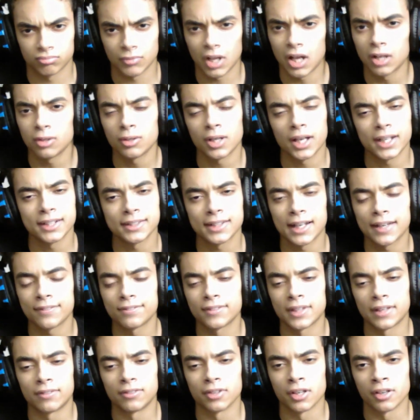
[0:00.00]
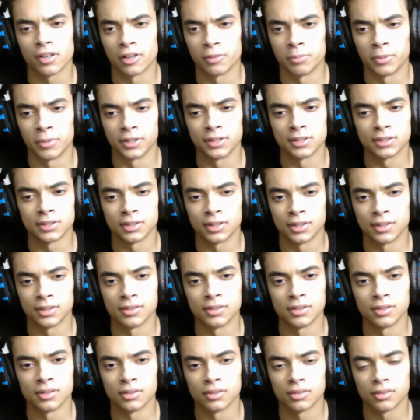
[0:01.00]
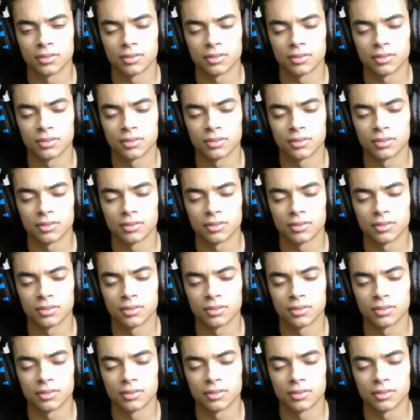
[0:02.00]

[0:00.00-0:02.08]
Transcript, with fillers: I don't, I, have never cared about this lady.